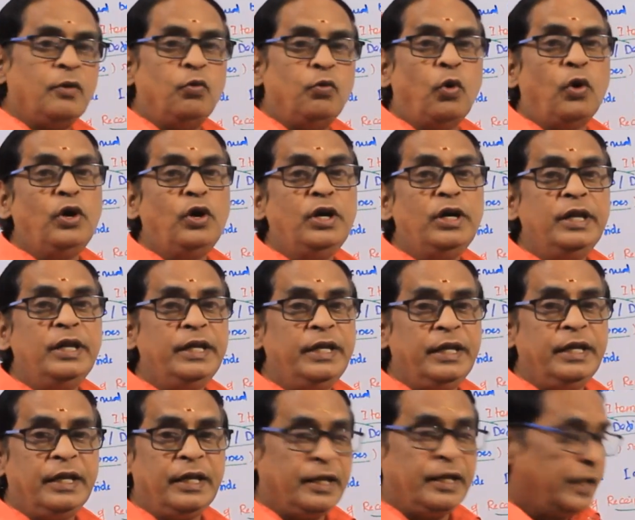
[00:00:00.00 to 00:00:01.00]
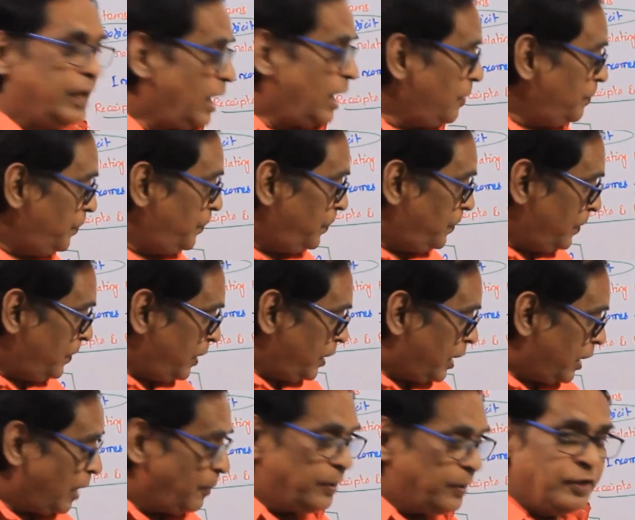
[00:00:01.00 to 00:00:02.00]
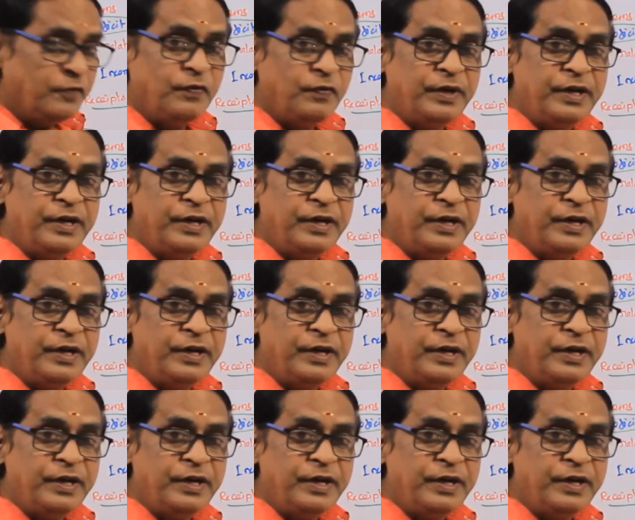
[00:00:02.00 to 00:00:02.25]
only if